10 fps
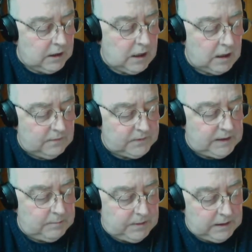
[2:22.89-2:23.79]
carved
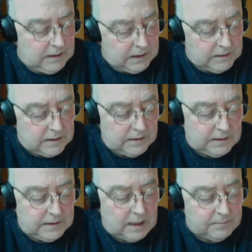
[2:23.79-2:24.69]
deeply into
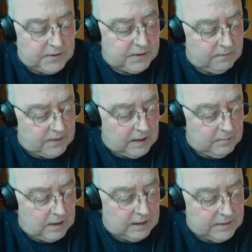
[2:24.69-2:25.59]
the depths of their
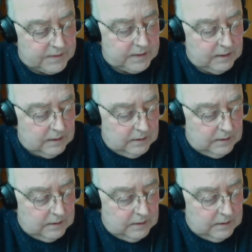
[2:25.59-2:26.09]
minds,